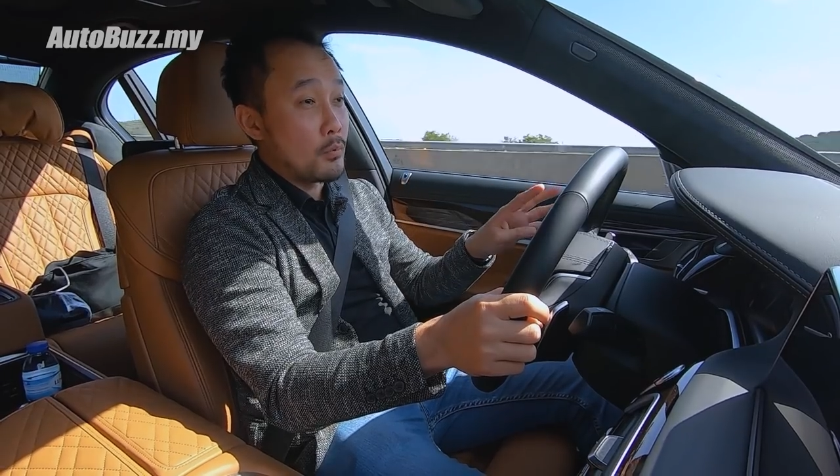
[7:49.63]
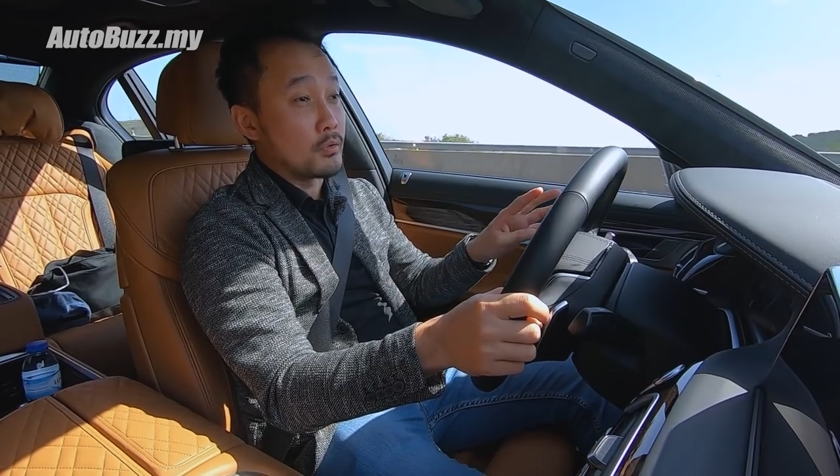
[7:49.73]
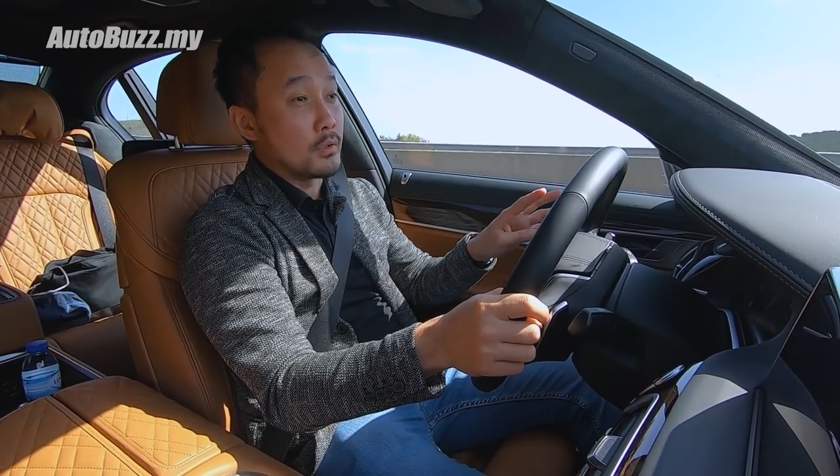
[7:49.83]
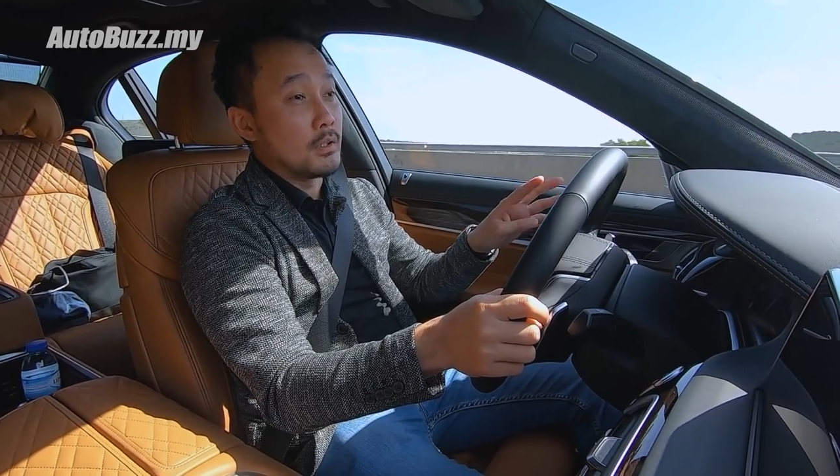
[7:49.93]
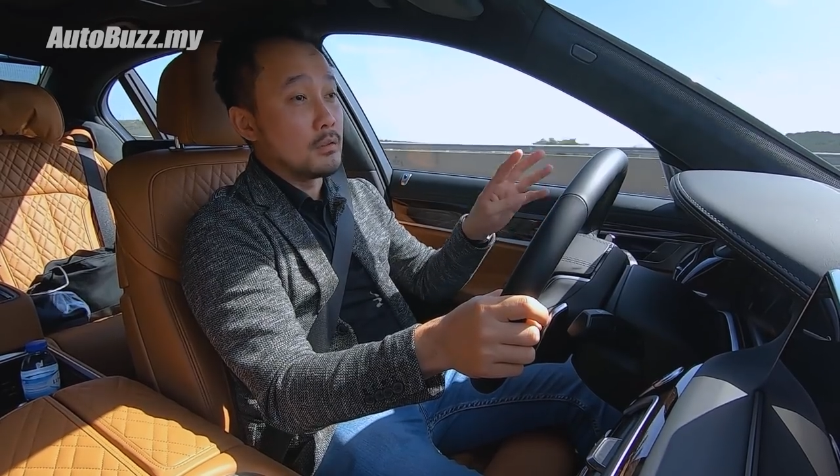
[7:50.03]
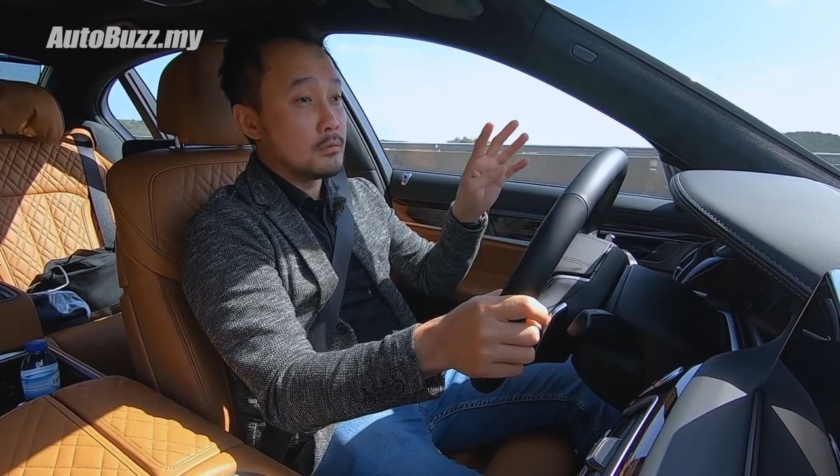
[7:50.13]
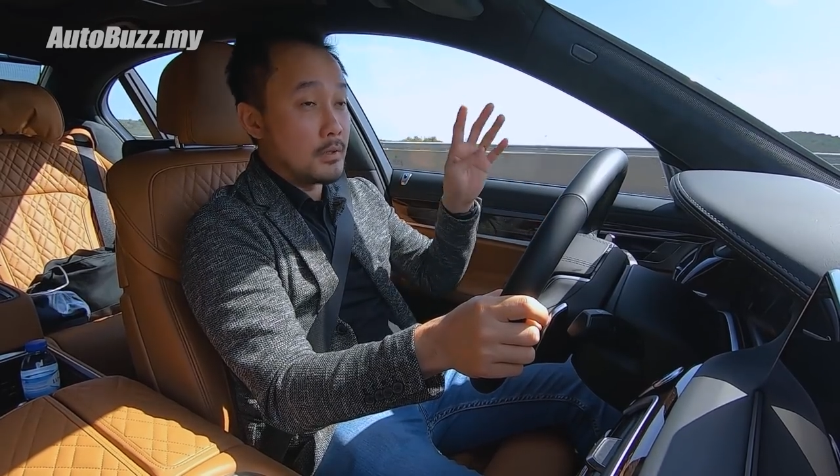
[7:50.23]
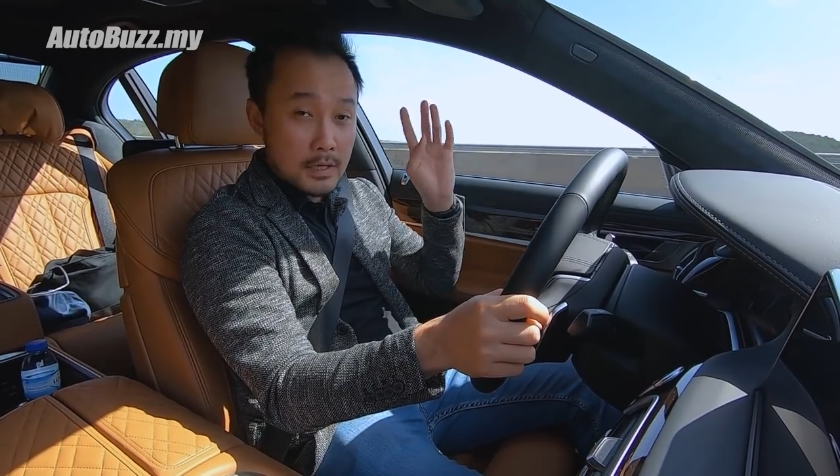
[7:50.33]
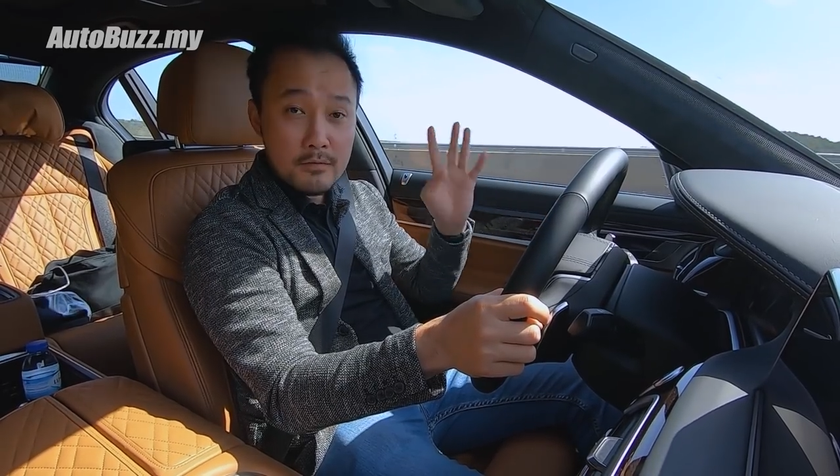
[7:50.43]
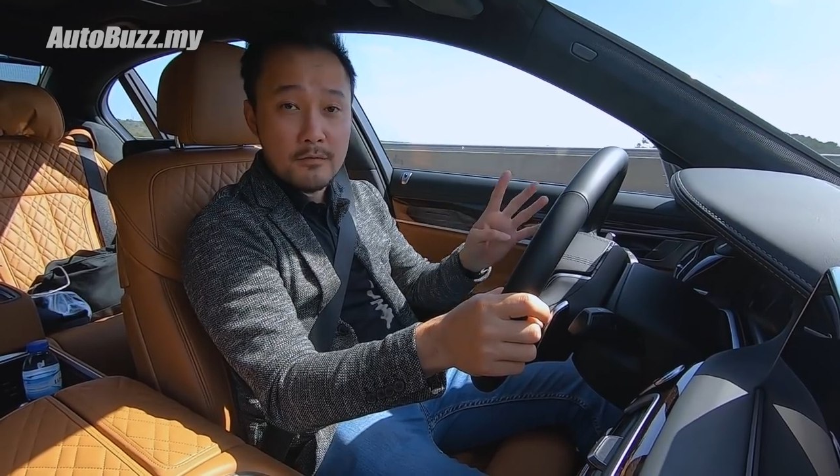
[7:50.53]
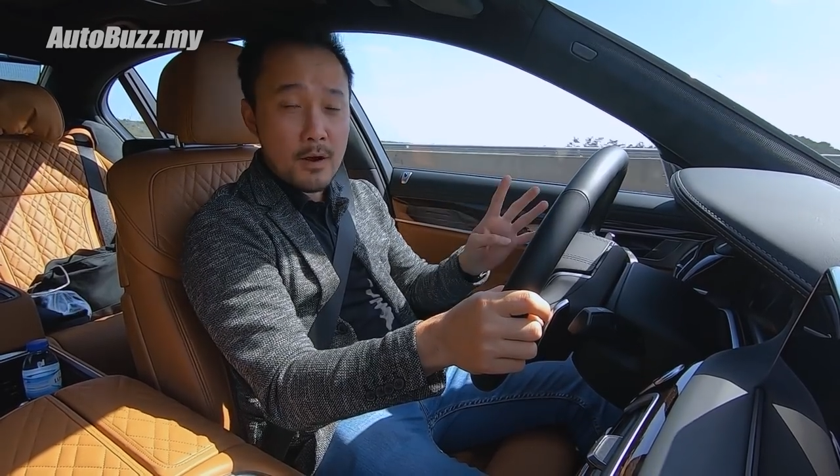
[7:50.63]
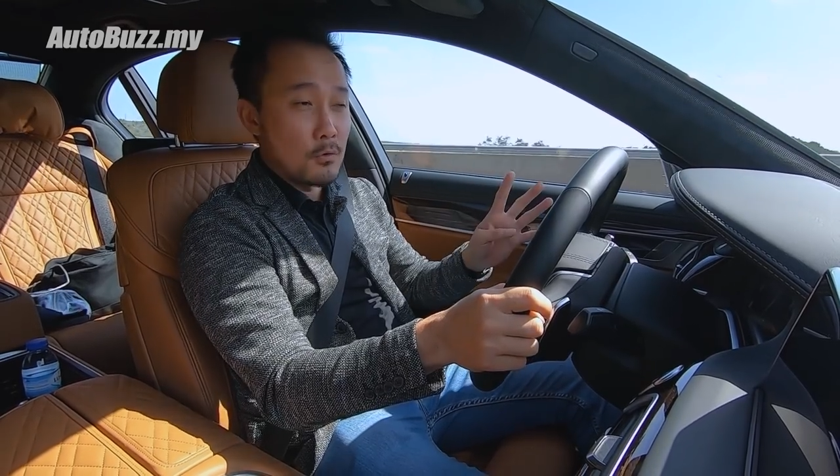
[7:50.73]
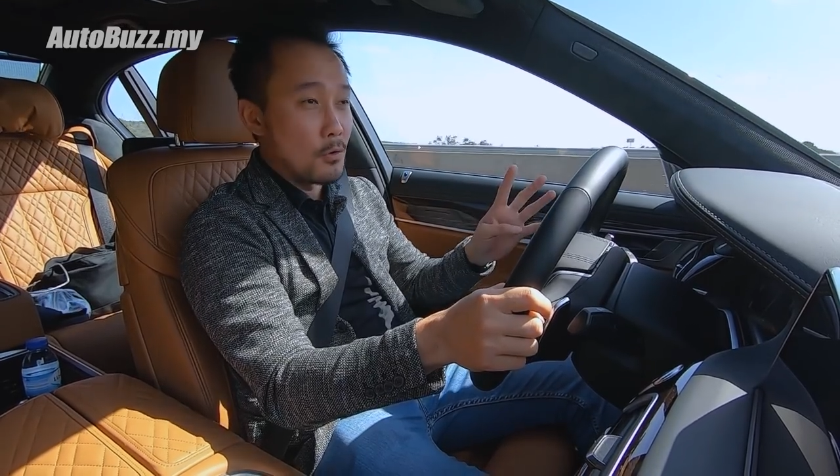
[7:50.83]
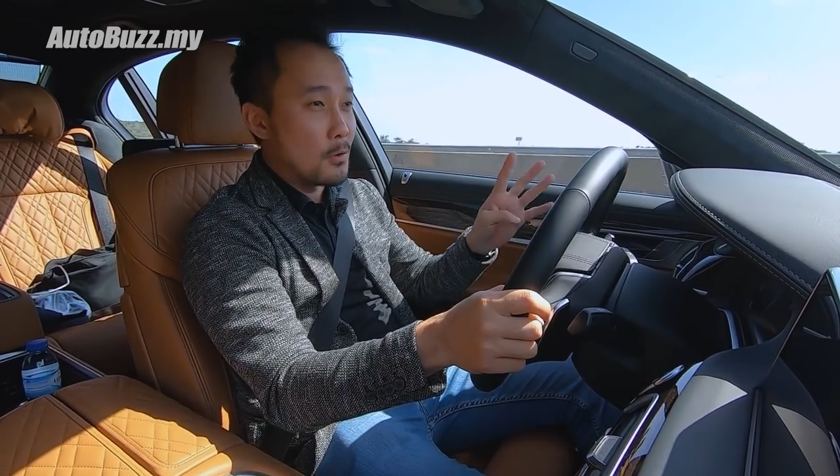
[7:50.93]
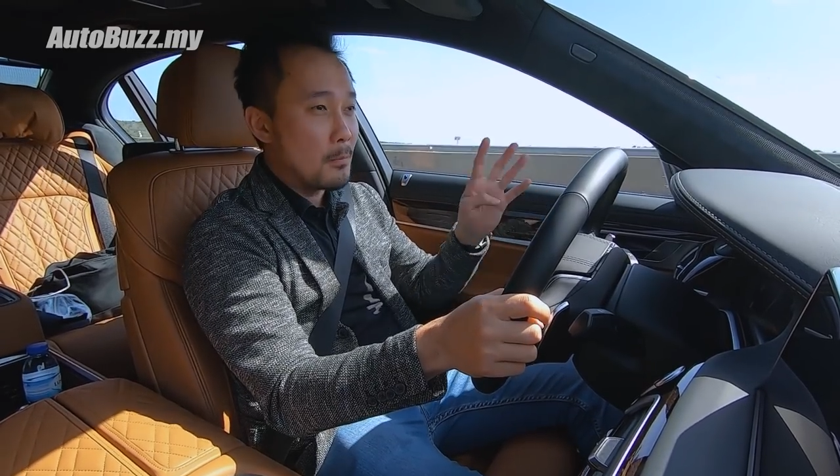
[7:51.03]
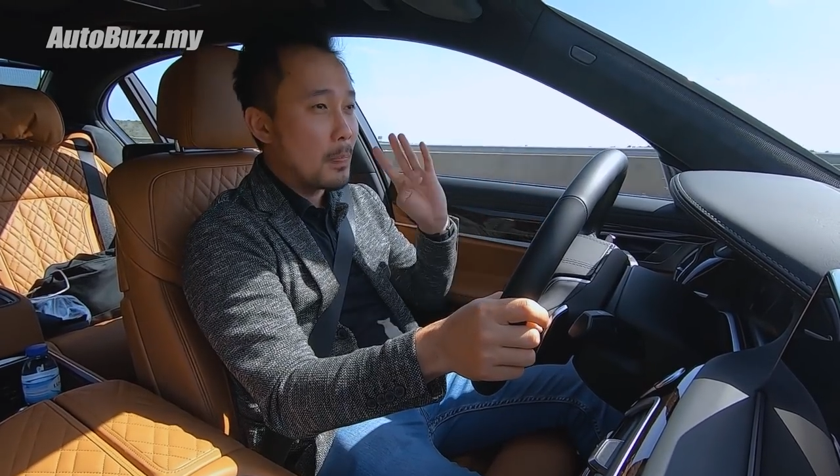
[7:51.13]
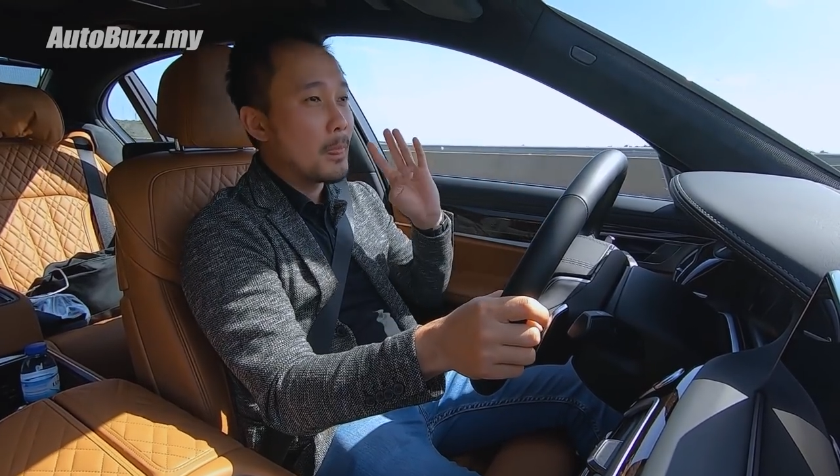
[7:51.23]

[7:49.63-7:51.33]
Portugal, in Faro.